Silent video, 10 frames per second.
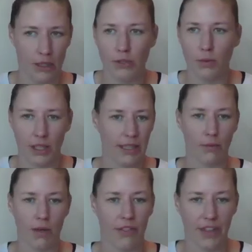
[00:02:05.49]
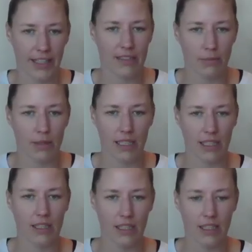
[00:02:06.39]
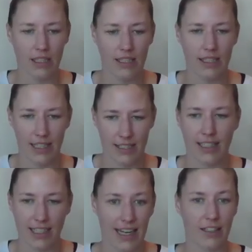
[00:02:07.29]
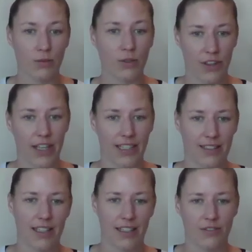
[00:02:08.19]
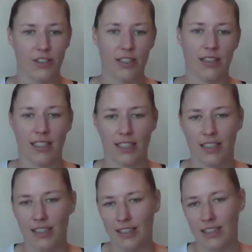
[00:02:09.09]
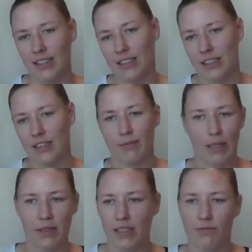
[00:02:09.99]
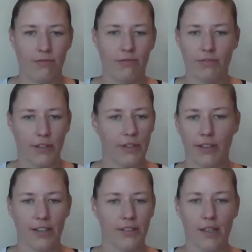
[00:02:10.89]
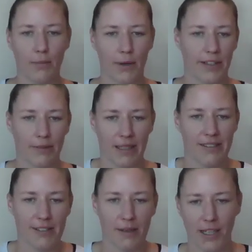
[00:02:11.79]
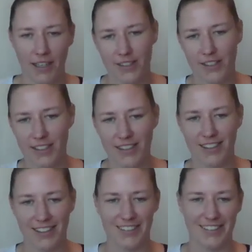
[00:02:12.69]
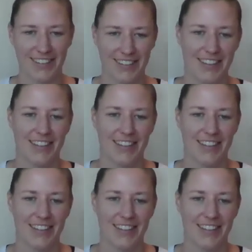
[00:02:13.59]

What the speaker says: build what I want that to be as like an actual thing instead of just like maybe it's floating around somewhere in my subconscious, you know?